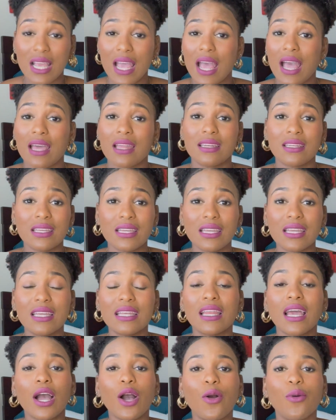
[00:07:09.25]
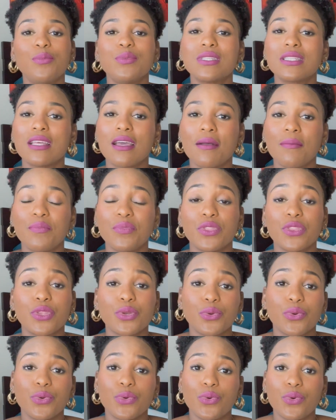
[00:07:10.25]
and it helps them
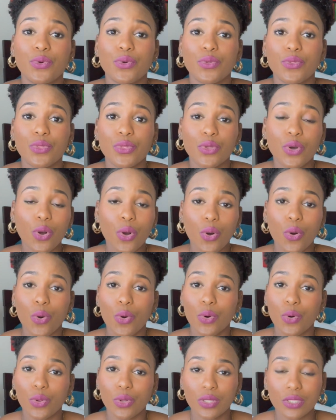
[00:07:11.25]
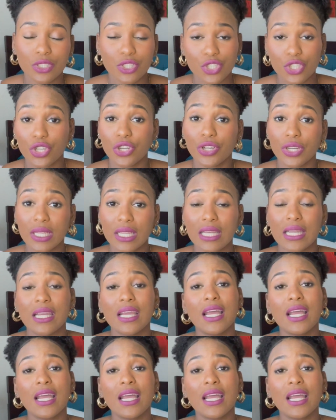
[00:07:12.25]
through the whole journey.